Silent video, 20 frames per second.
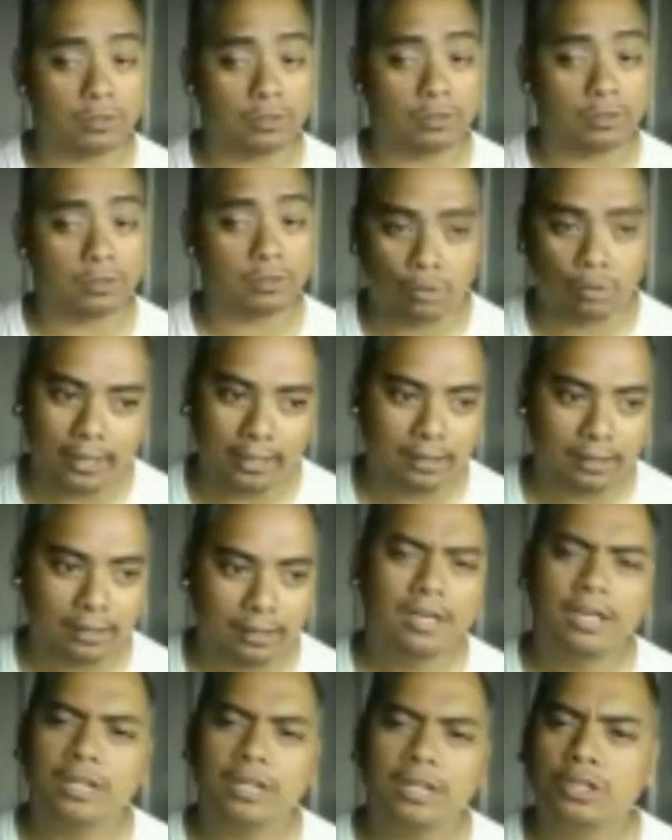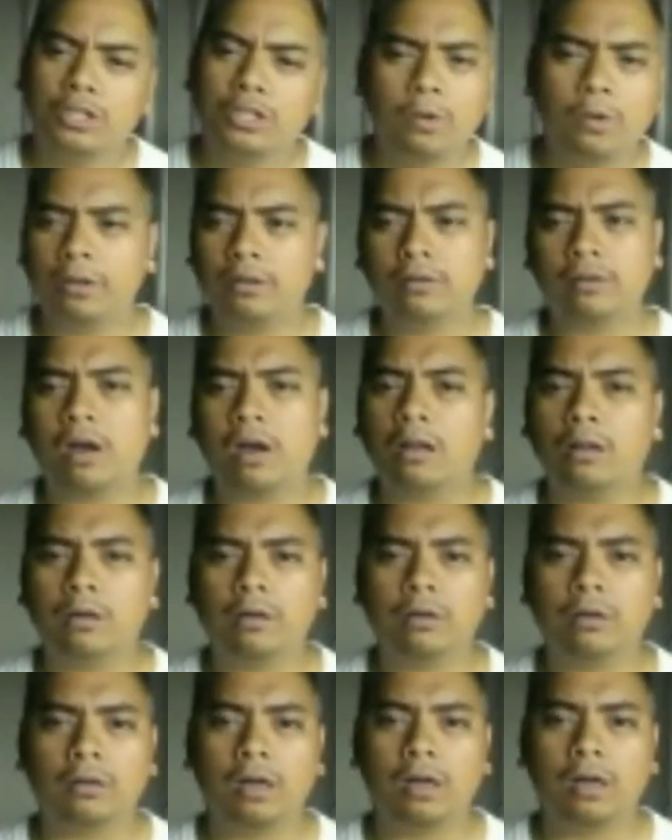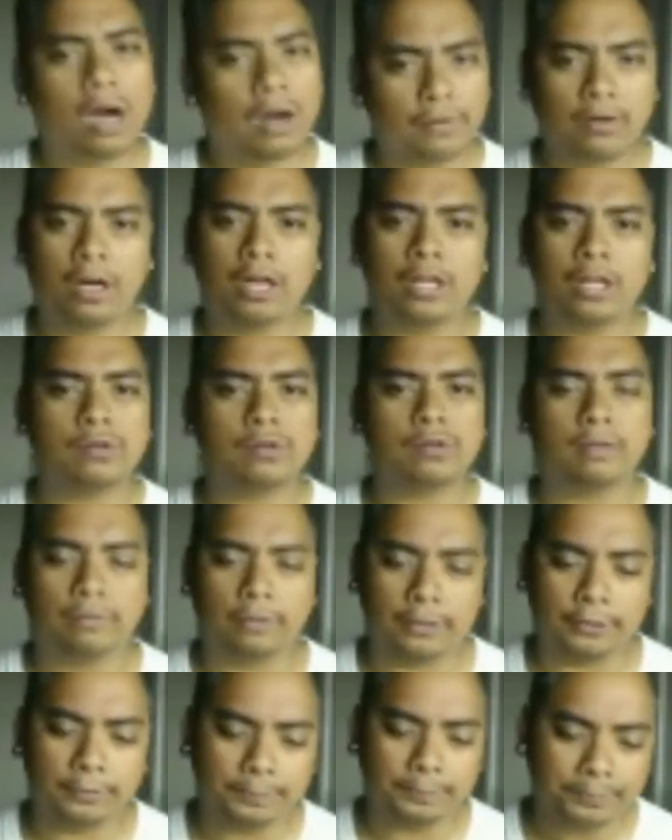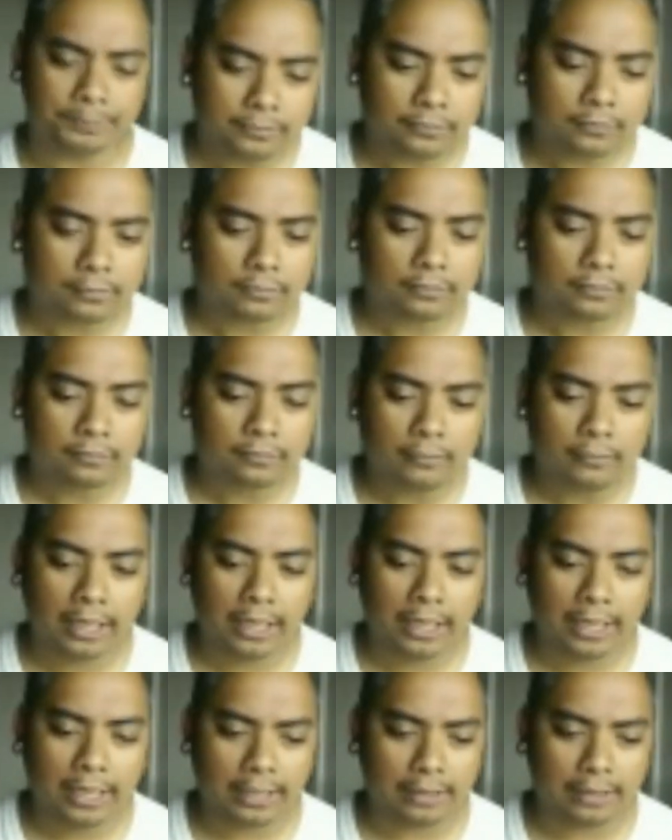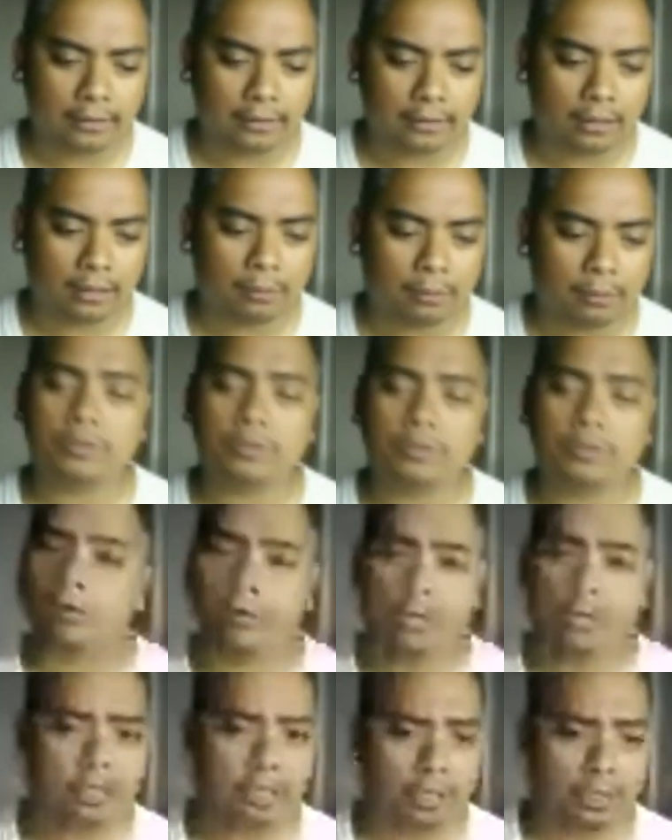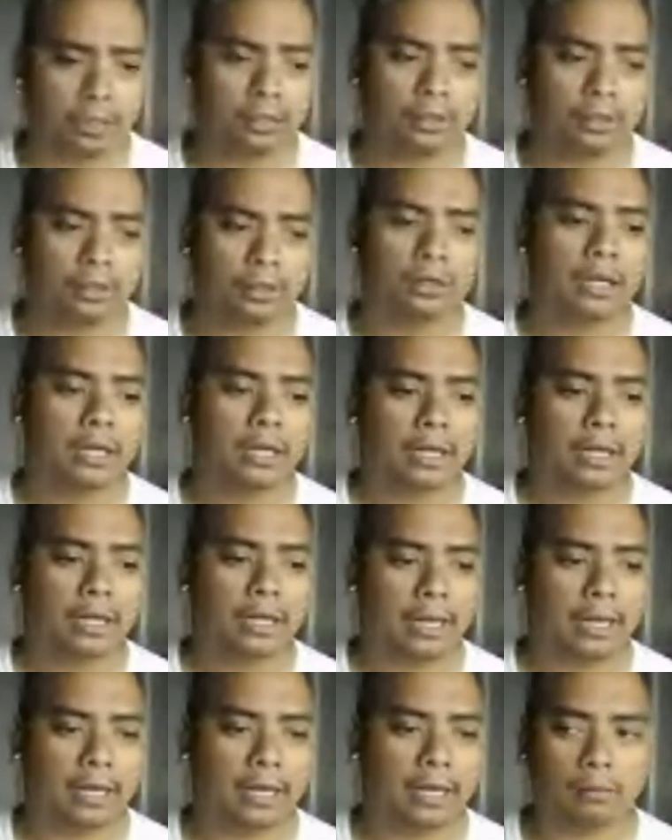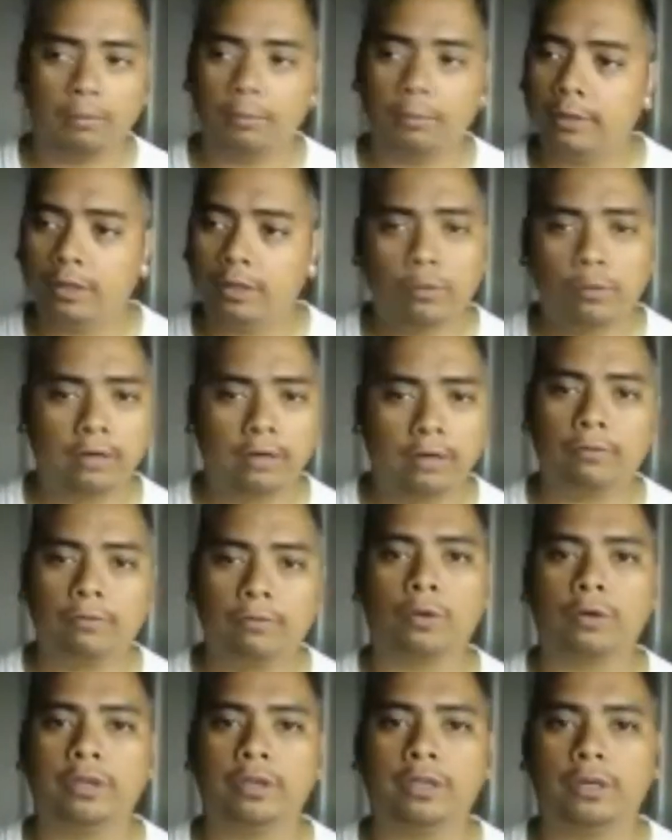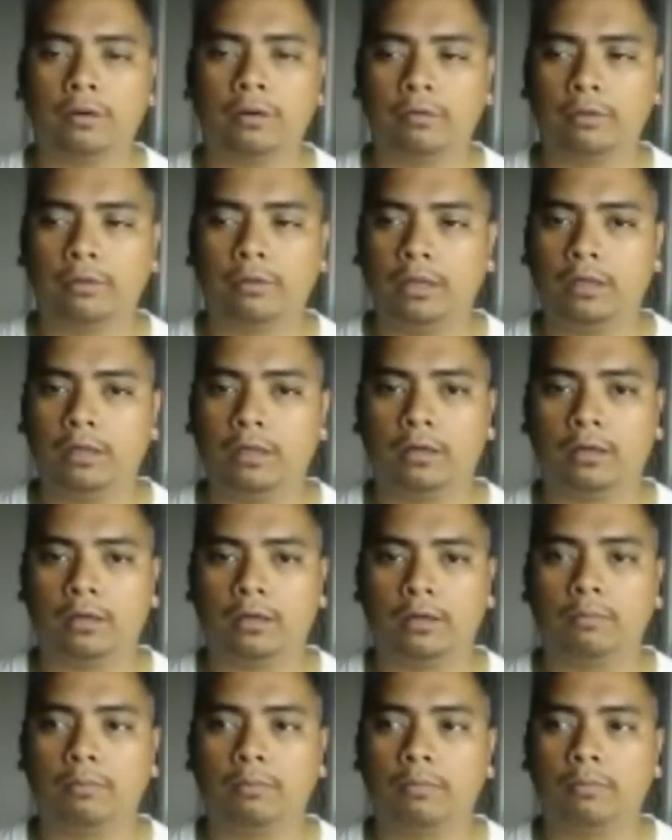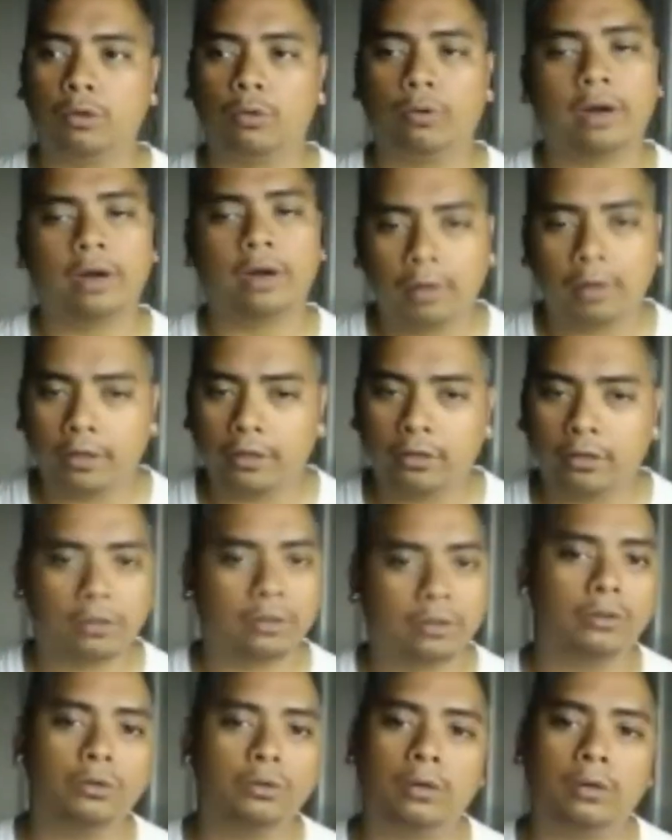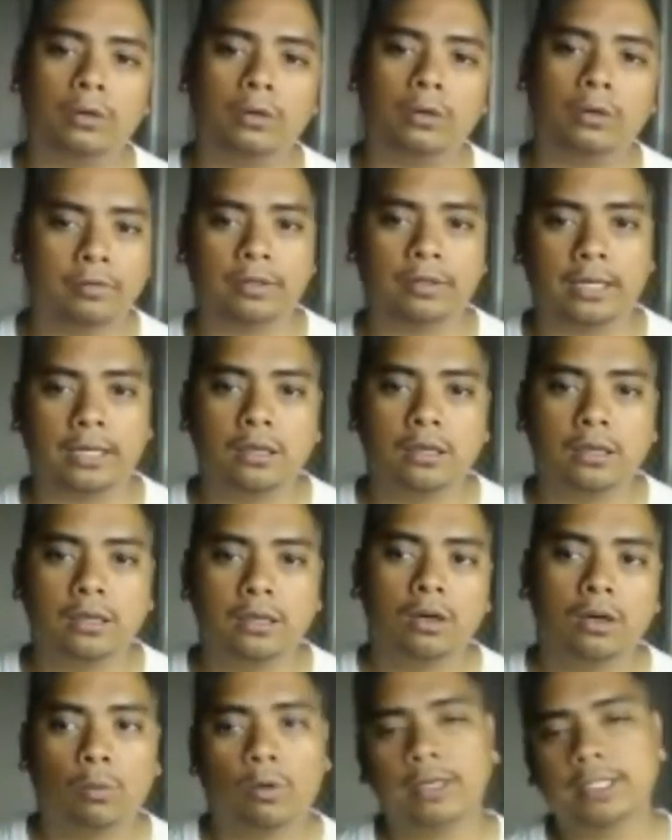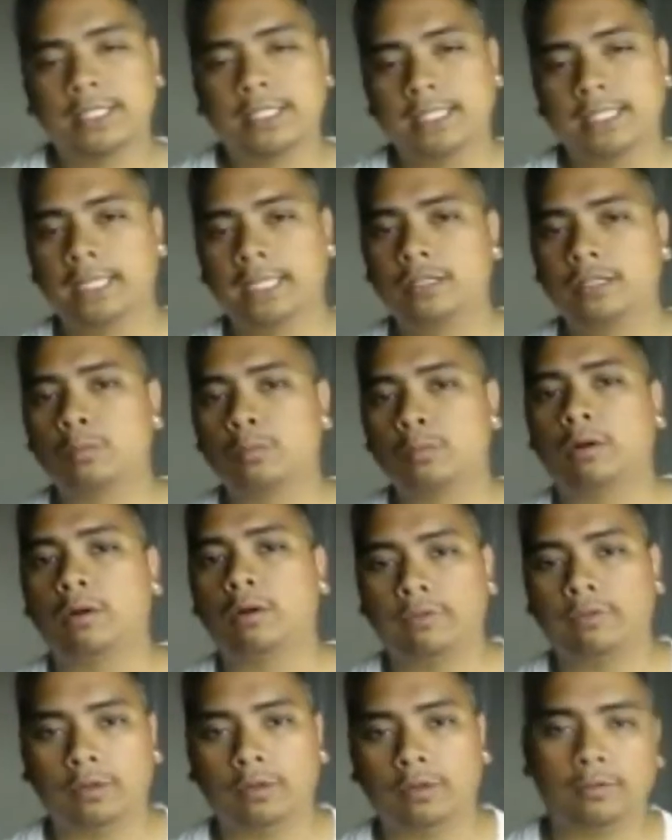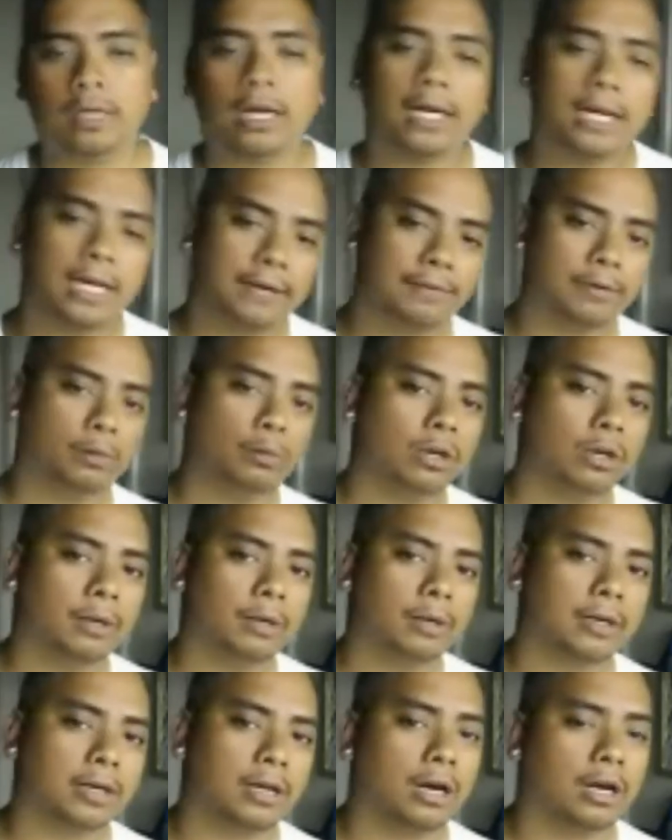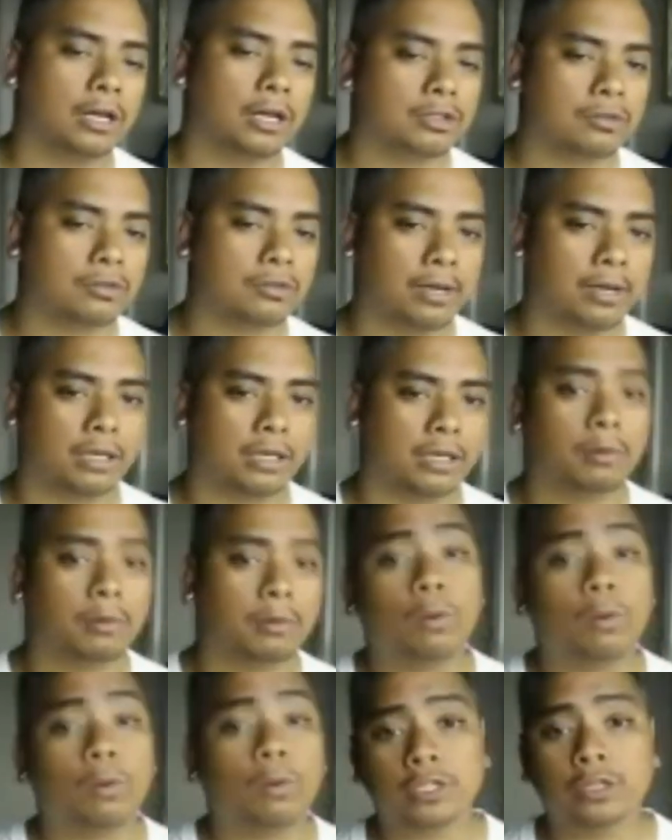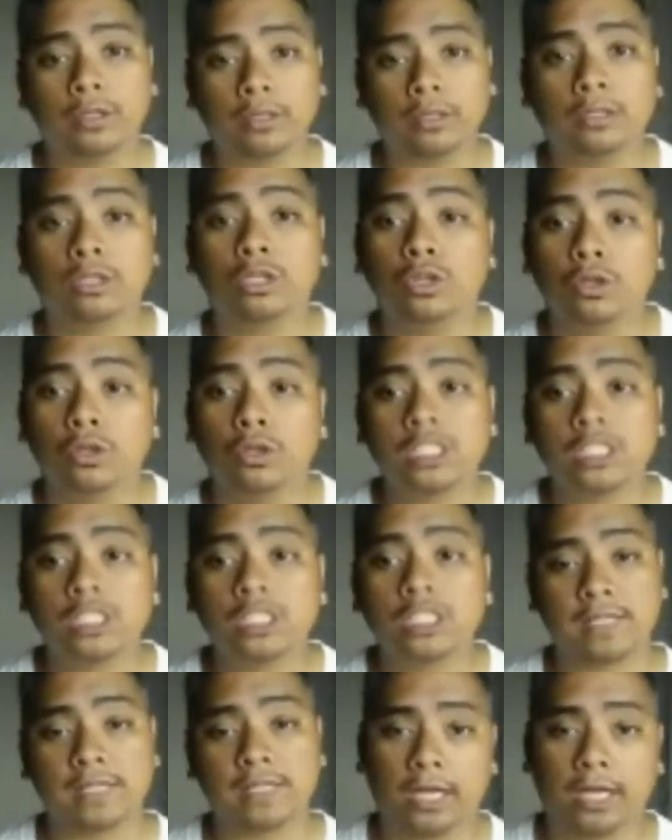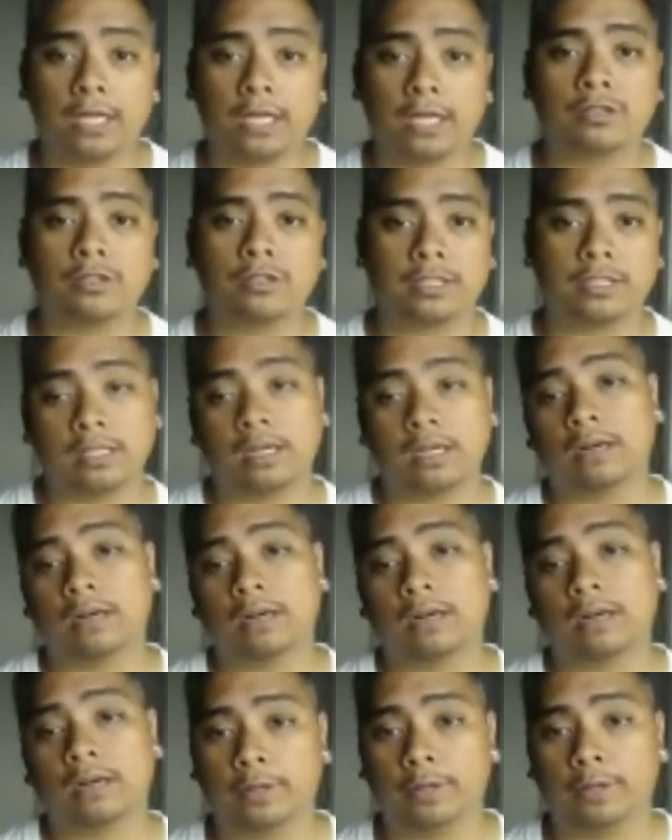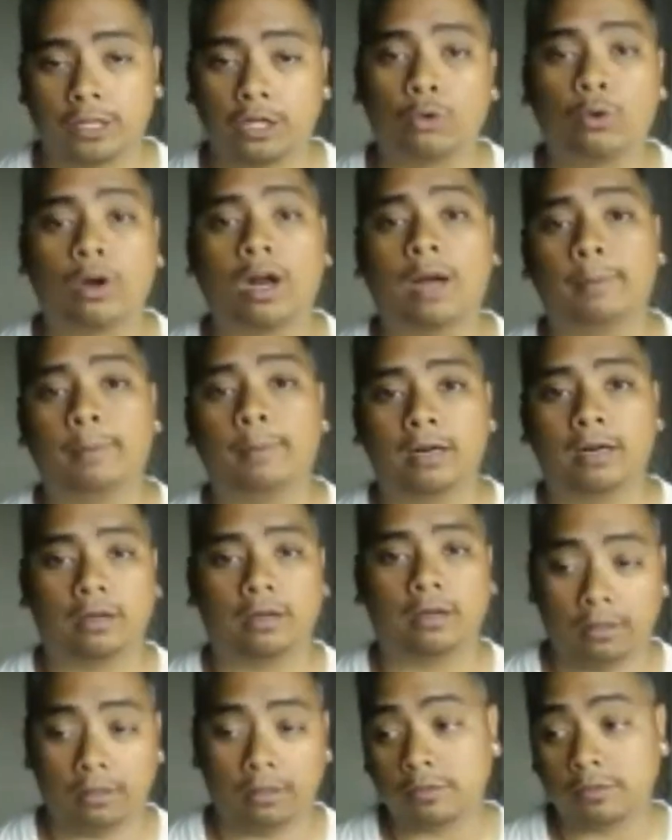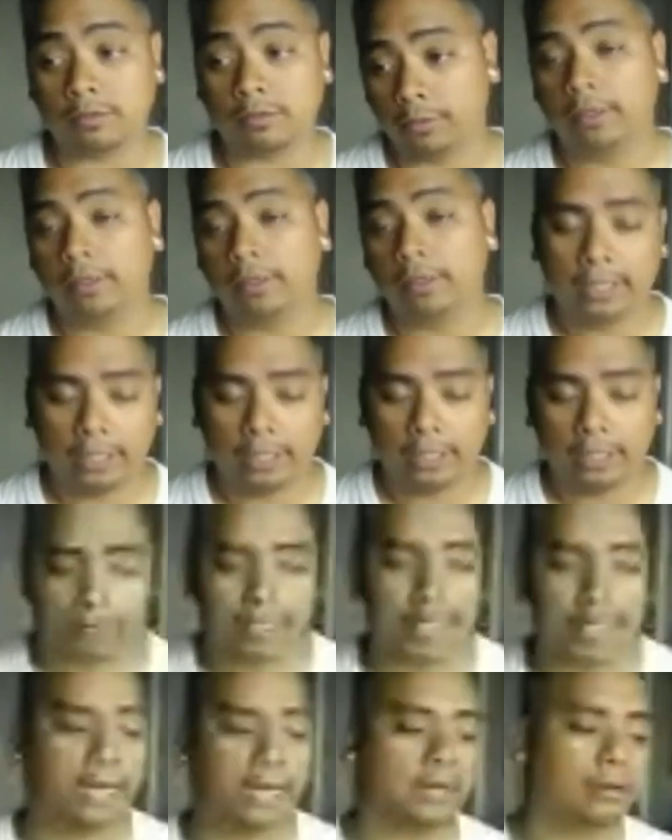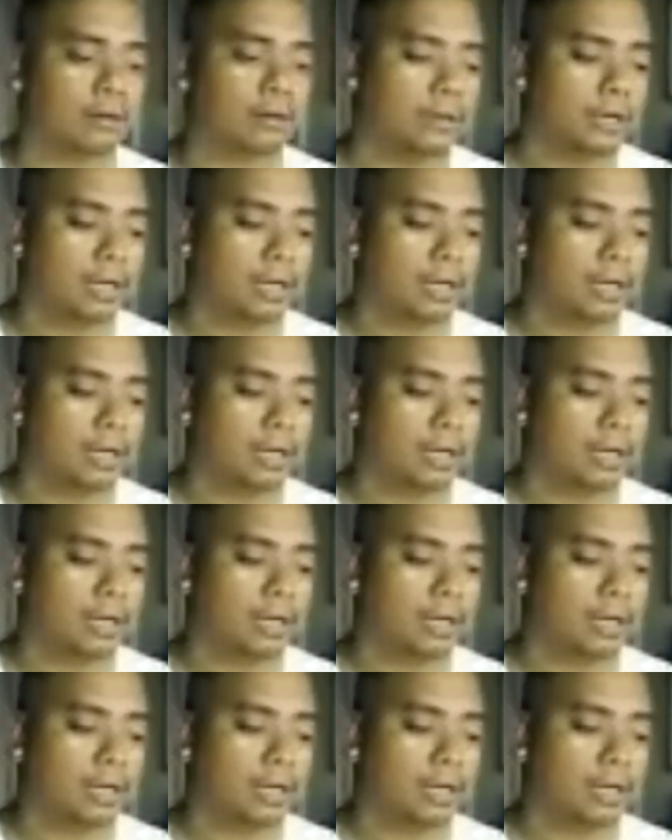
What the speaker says: was a great $200 off-contract phone, and it was 3G, and be great for the grandmother or whoever that wants to get into a smartphone, not have to worry about a contract, but wants good specifications and not a phone that's going to crap out on them. So there was that.